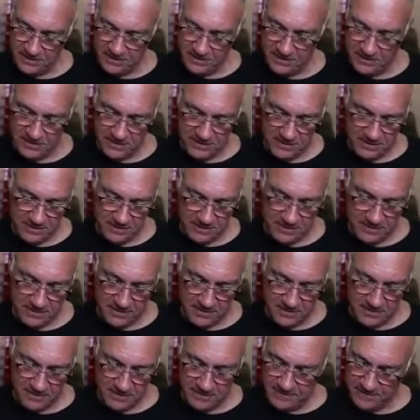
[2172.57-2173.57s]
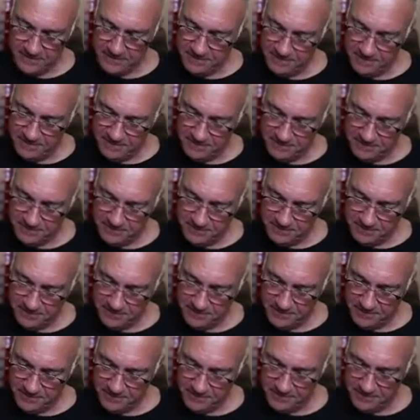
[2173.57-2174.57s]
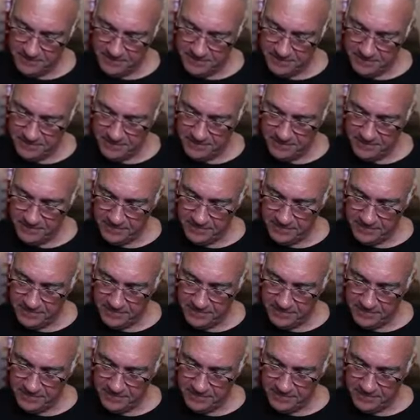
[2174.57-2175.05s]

Nothing is said.